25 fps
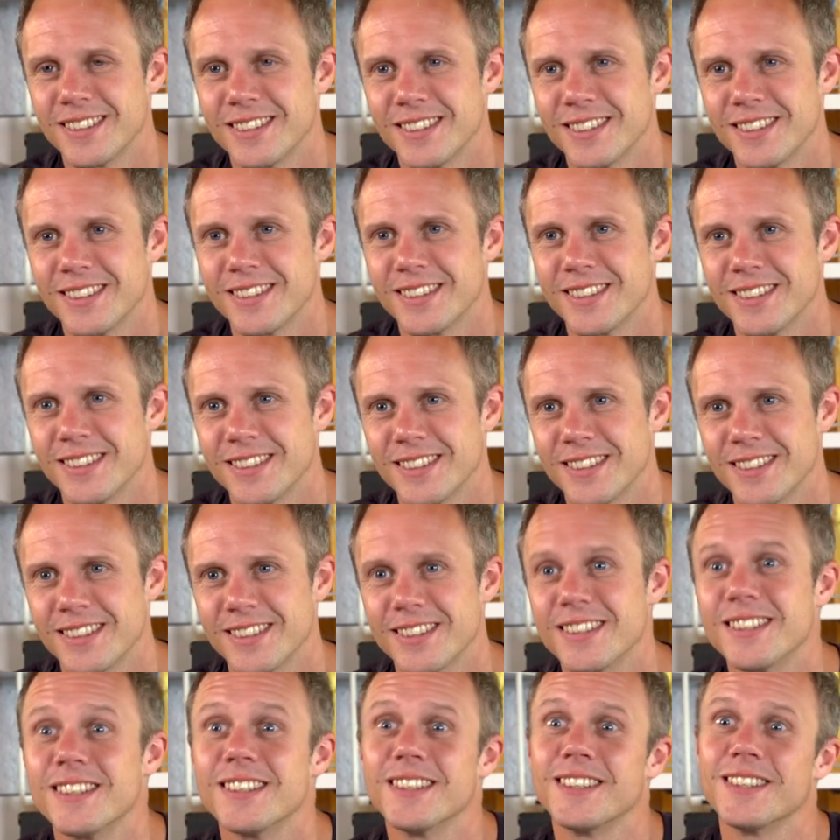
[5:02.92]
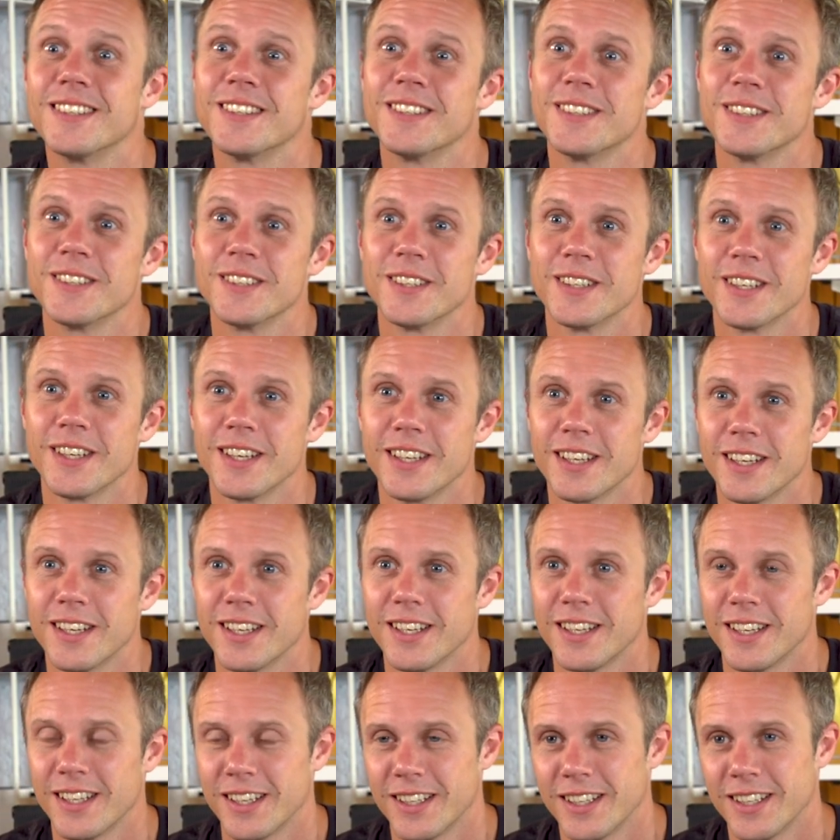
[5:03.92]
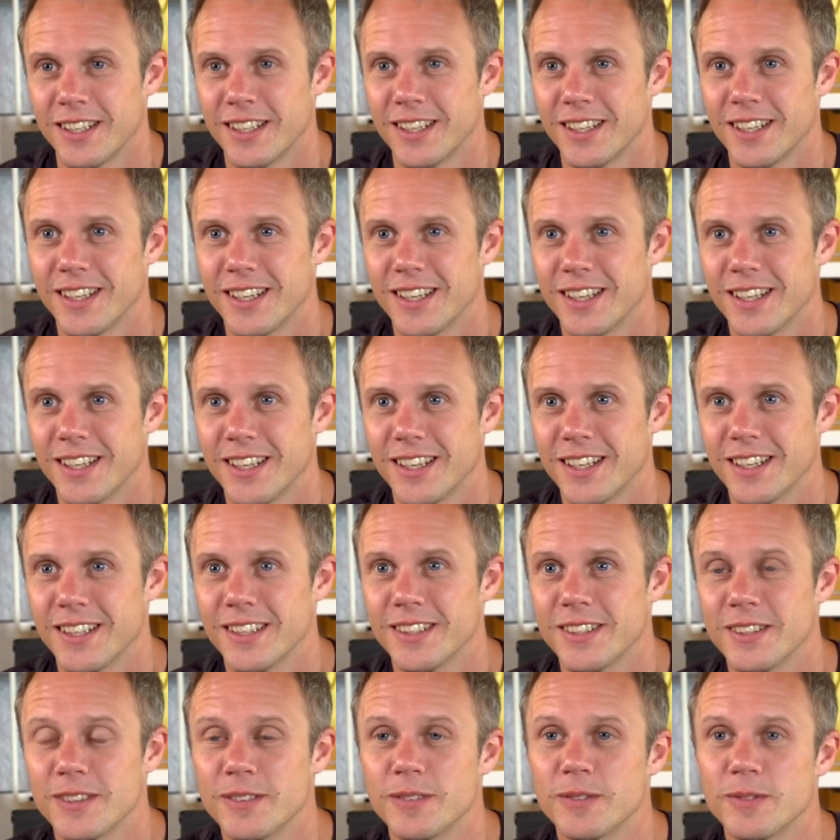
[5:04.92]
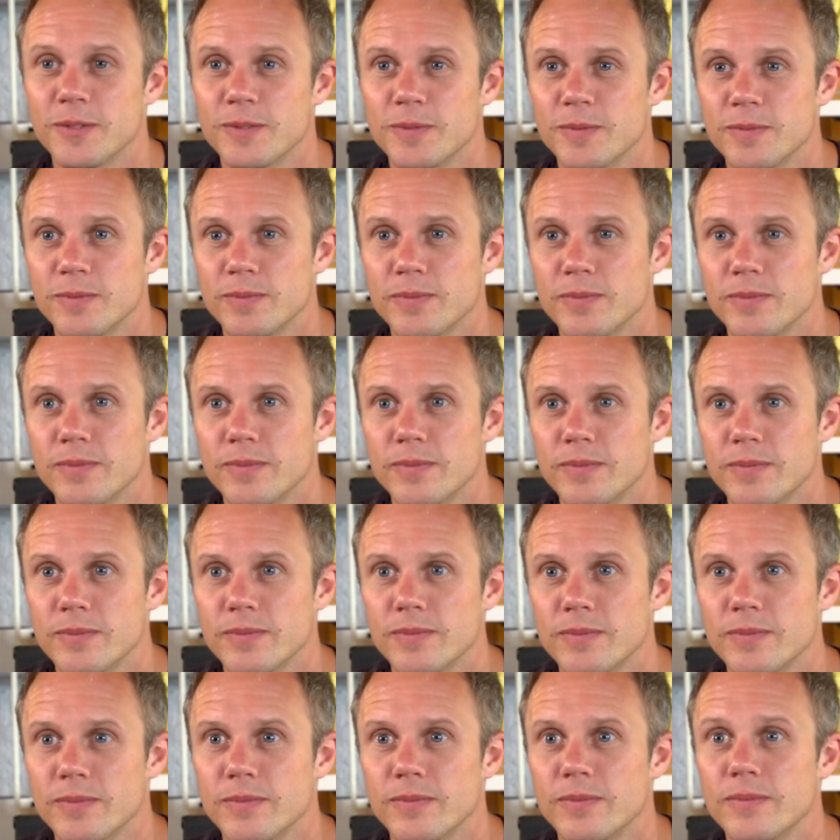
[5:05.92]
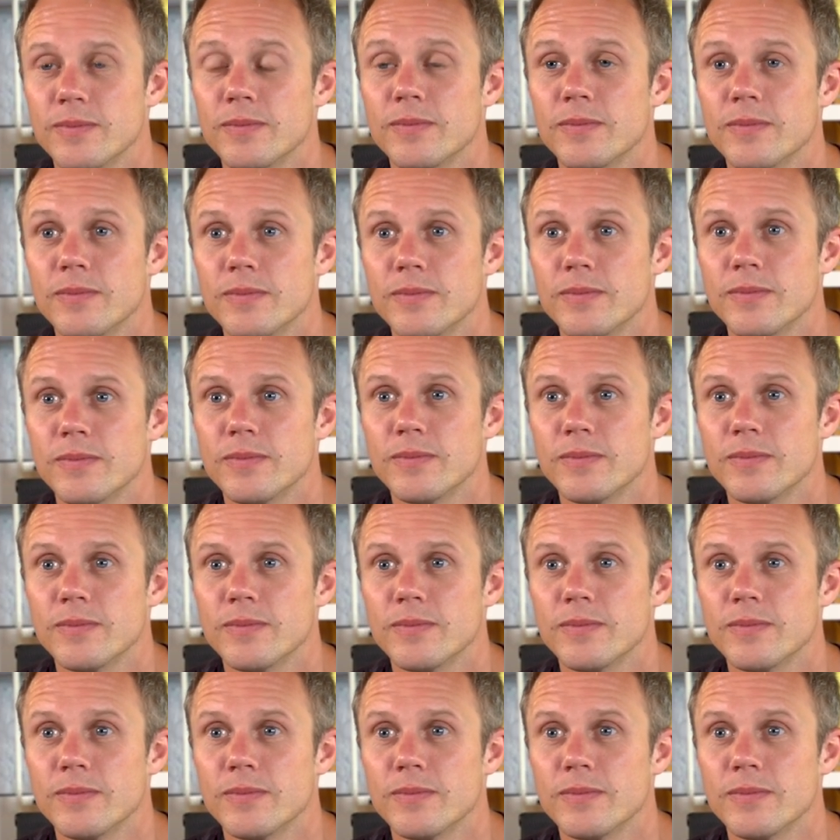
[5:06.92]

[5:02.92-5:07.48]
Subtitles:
(not speaking)